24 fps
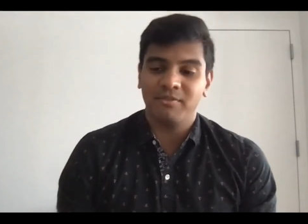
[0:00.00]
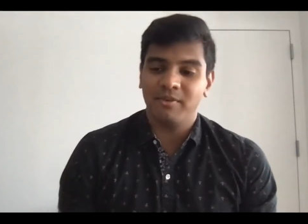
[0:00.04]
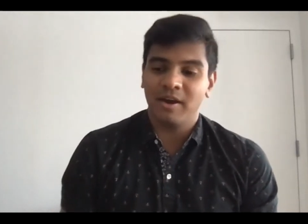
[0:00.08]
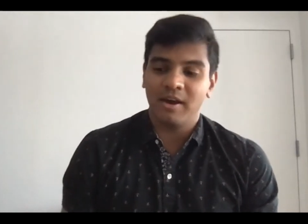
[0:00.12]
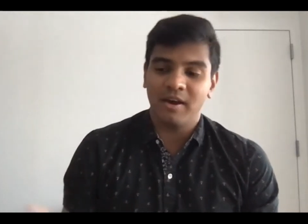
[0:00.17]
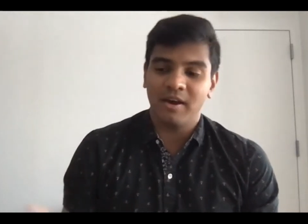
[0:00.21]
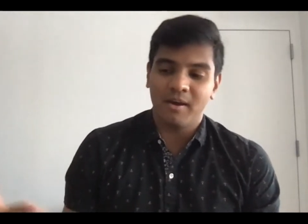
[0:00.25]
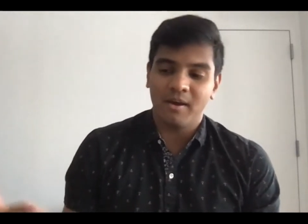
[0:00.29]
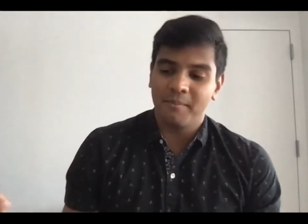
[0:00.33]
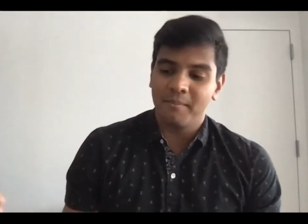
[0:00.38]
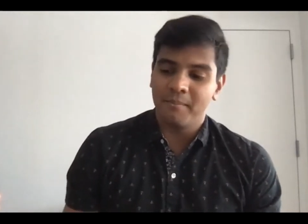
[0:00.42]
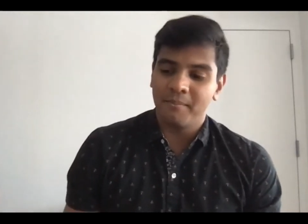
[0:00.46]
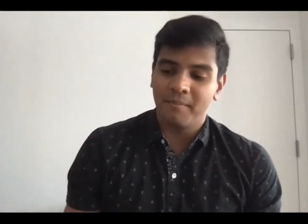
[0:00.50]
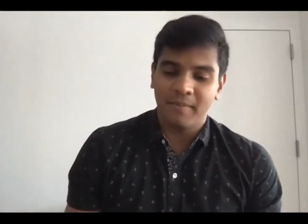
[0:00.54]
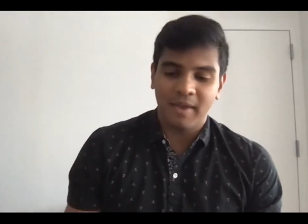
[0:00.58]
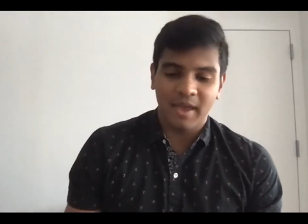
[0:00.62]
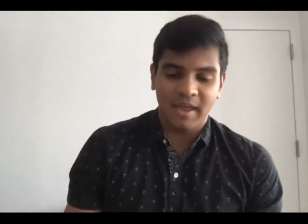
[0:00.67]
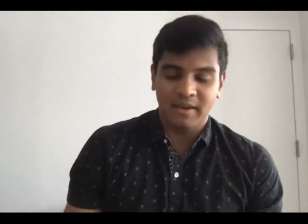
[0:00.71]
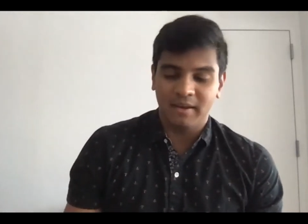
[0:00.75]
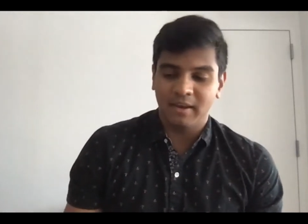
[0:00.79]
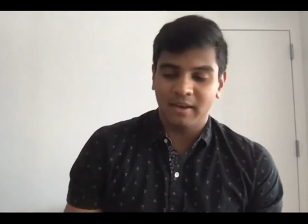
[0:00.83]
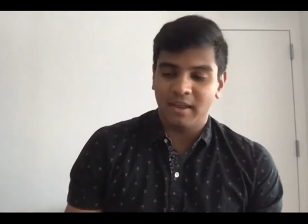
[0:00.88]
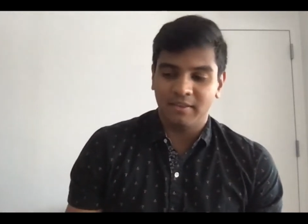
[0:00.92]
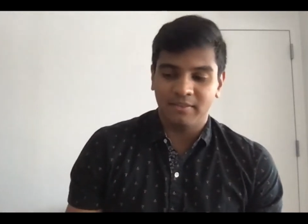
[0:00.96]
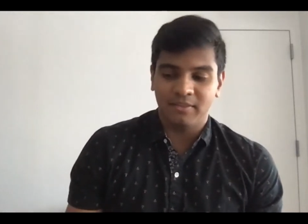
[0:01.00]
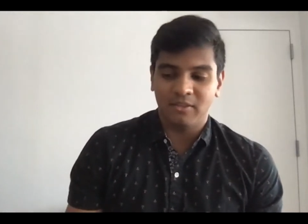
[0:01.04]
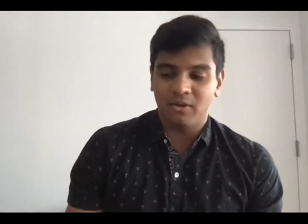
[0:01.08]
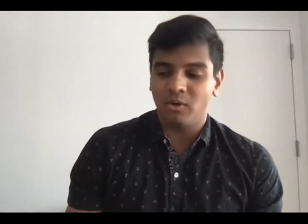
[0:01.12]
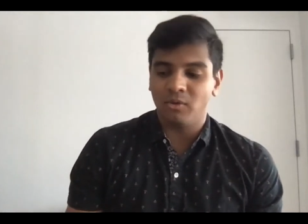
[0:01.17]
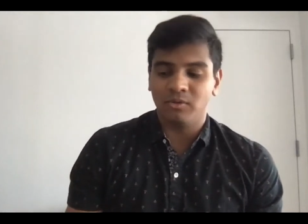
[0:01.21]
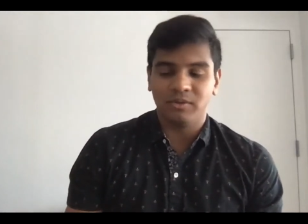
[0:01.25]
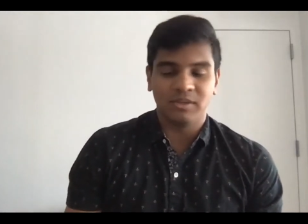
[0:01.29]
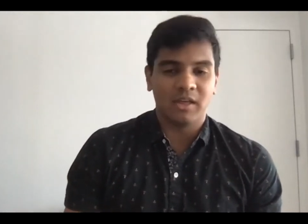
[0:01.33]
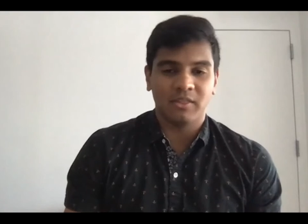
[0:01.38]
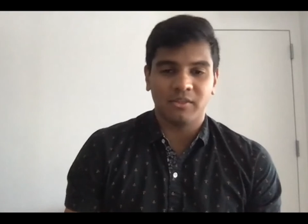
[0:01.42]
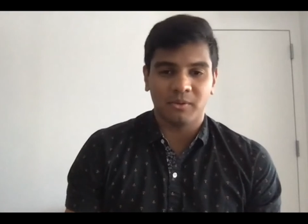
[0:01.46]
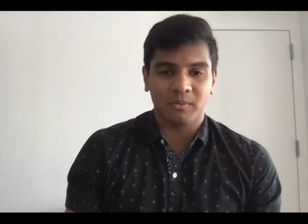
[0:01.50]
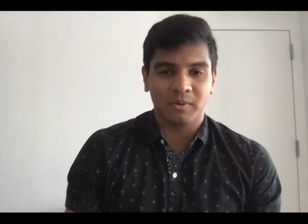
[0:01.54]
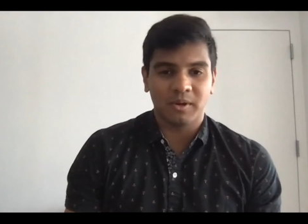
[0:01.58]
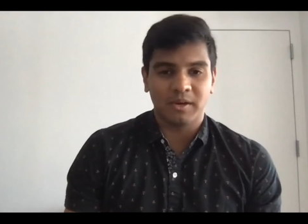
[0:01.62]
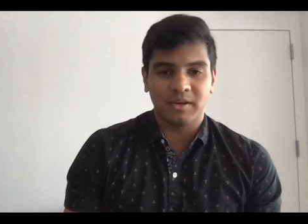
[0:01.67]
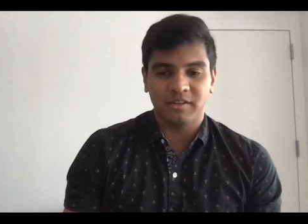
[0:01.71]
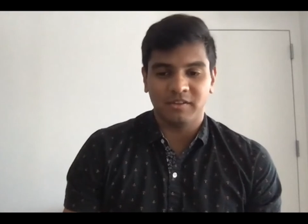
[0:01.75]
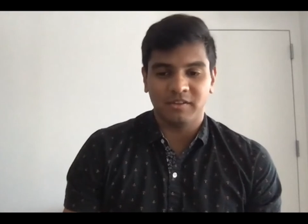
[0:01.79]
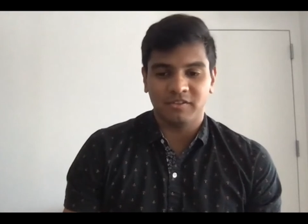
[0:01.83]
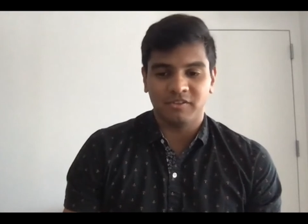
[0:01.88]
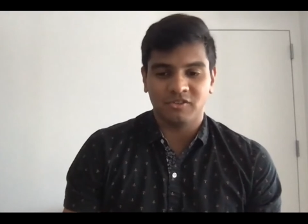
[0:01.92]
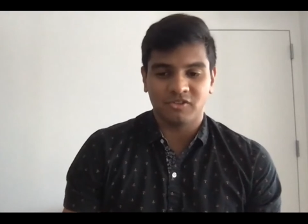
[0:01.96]
And the only other one
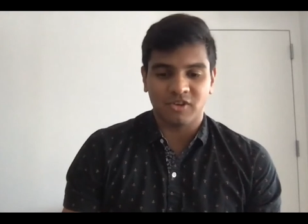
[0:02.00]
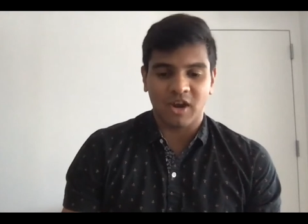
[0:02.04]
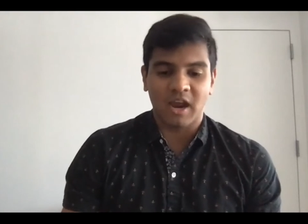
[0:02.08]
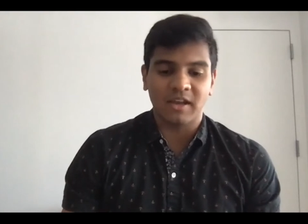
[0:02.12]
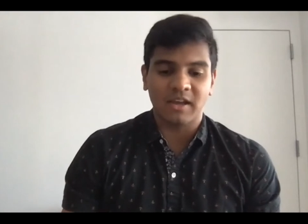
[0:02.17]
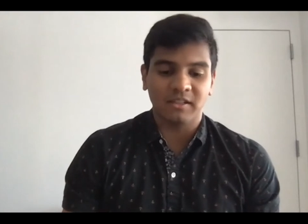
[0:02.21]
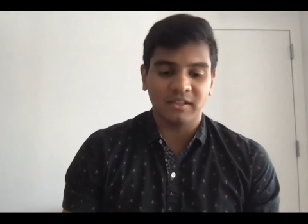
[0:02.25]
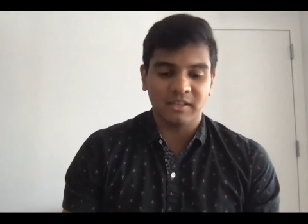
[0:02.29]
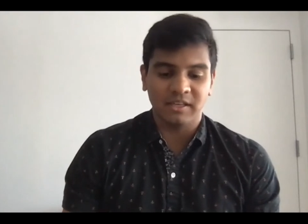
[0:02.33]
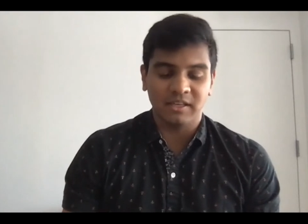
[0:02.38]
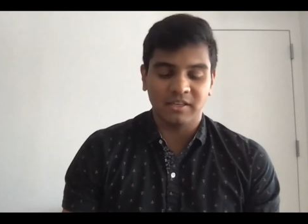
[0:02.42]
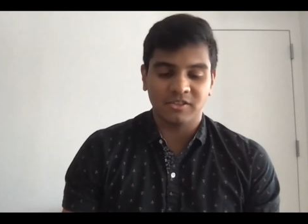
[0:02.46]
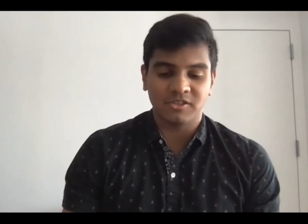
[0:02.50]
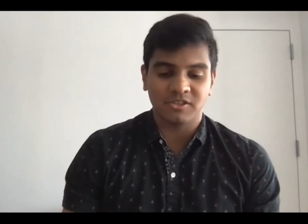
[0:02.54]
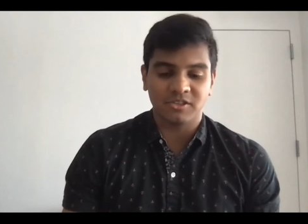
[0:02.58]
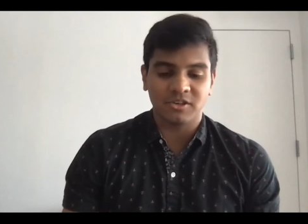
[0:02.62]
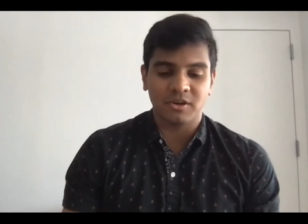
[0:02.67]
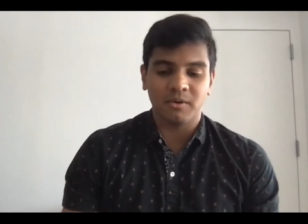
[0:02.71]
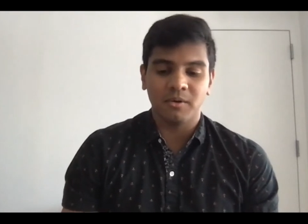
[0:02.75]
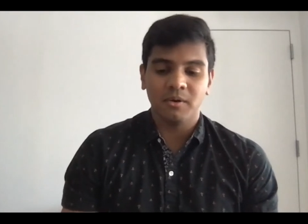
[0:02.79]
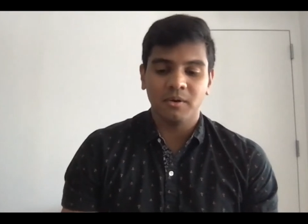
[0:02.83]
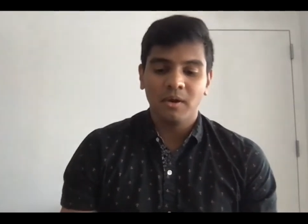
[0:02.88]
is dry cleaning. So